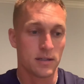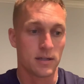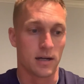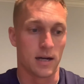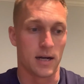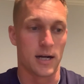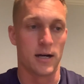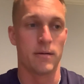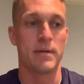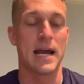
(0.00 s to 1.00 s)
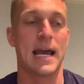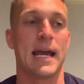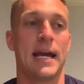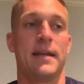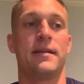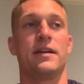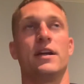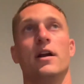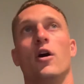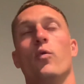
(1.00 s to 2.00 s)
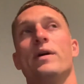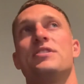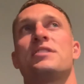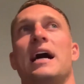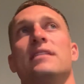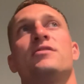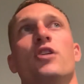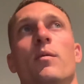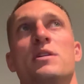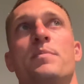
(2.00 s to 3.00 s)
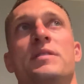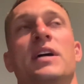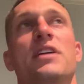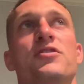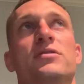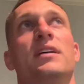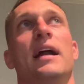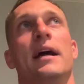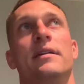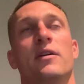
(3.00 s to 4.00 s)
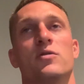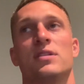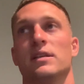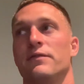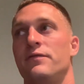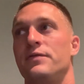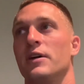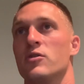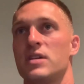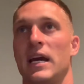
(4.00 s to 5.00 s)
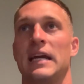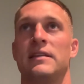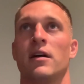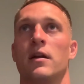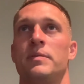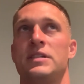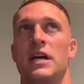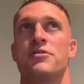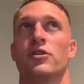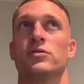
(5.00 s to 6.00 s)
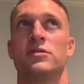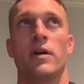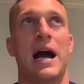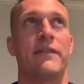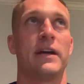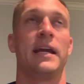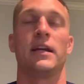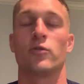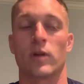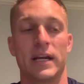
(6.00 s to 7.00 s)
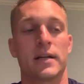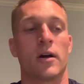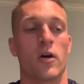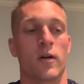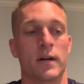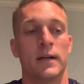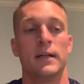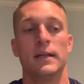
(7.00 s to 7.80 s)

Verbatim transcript: Um, and you know, we just had so much potential today. There was a, there was a ton of potential to have a great card.